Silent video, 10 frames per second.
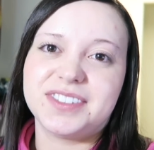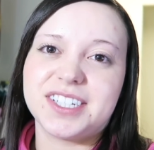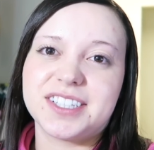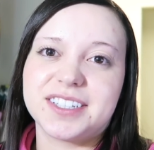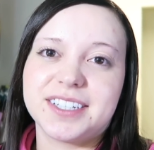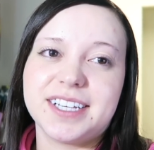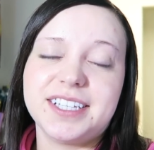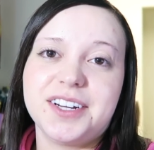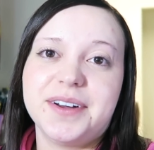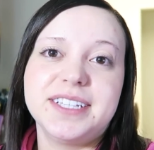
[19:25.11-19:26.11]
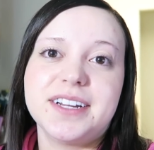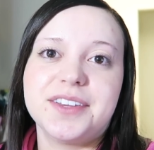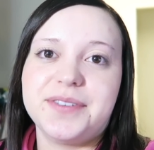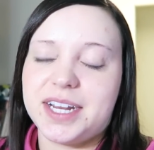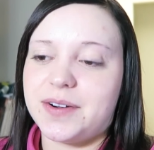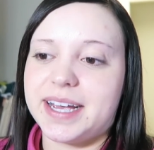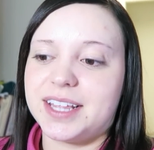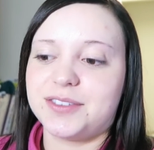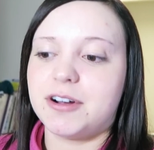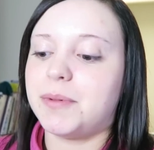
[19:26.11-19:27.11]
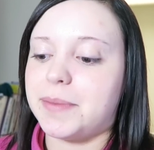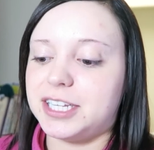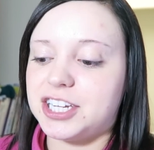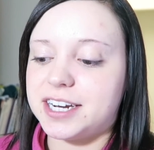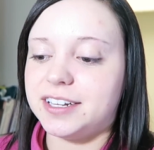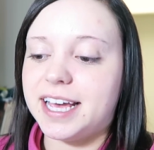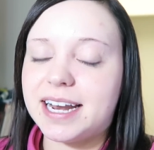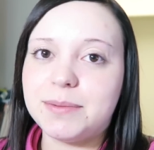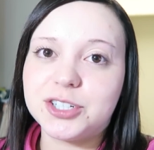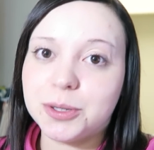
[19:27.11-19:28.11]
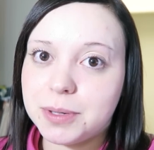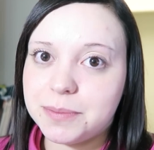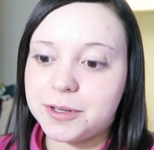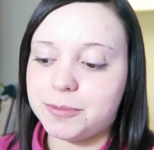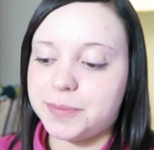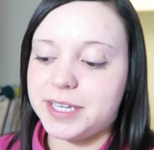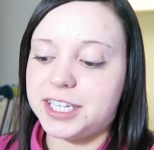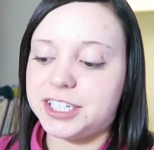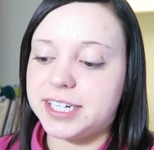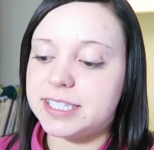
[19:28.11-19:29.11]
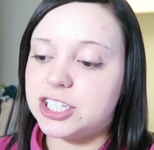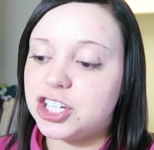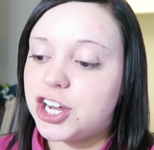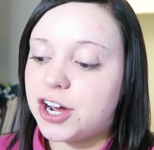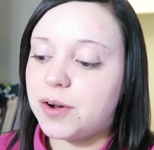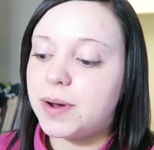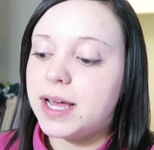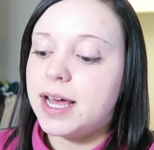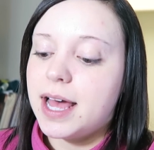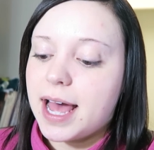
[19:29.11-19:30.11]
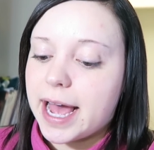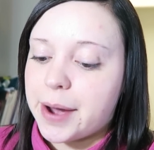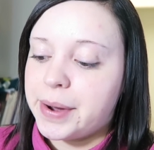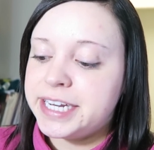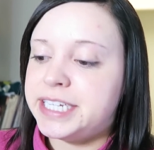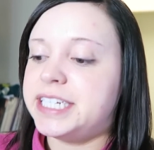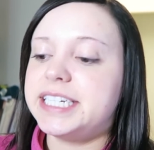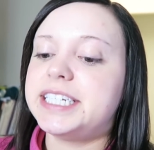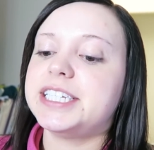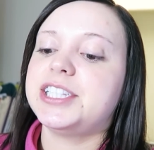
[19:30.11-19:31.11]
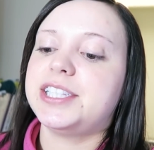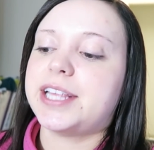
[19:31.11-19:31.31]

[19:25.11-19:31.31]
Just because, you know, it's another video I can throw up on my channel, and I'm sure people will be curious to know how I did it.